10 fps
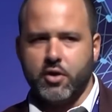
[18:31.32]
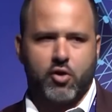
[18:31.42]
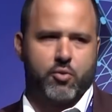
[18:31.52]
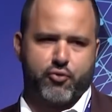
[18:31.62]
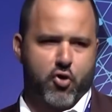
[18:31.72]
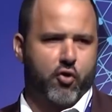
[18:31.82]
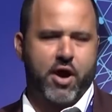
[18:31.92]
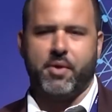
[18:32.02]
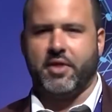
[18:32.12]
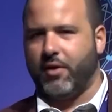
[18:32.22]
or
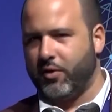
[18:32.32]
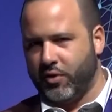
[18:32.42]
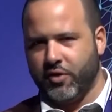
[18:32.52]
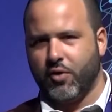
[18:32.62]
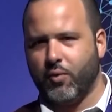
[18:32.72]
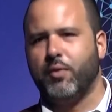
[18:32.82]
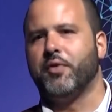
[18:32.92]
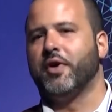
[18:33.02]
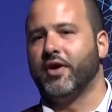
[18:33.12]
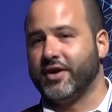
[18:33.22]
programming that went
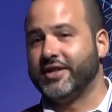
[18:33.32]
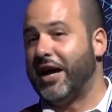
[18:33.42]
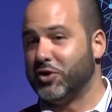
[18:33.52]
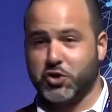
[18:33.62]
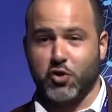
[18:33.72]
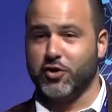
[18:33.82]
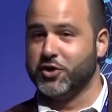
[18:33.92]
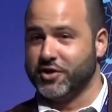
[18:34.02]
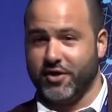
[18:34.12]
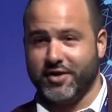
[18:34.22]
with cloud
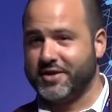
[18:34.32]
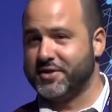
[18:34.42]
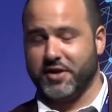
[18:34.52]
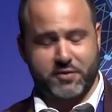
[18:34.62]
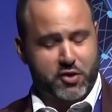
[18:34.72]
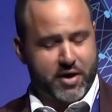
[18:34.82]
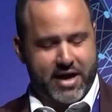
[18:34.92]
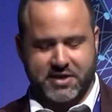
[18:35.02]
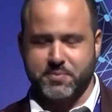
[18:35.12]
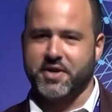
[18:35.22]
storage and all that stuff. Don't
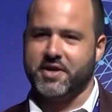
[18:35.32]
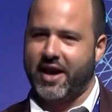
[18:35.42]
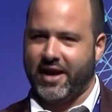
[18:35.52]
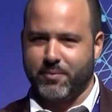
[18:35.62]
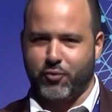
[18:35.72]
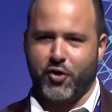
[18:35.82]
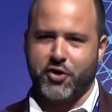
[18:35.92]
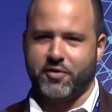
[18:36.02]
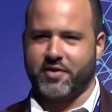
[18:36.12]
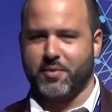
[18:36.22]
ask me. I can point
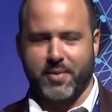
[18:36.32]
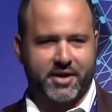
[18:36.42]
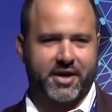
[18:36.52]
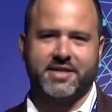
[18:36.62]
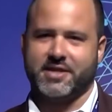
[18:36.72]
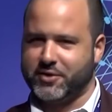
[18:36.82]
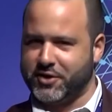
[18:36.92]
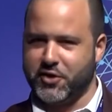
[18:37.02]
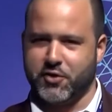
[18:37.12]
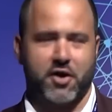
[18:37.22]
you to some of my guys that will
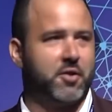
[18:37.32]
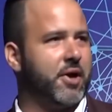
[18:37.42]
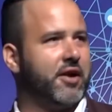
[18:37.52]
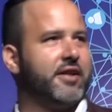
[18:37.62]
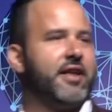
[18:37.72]
tell you all about it.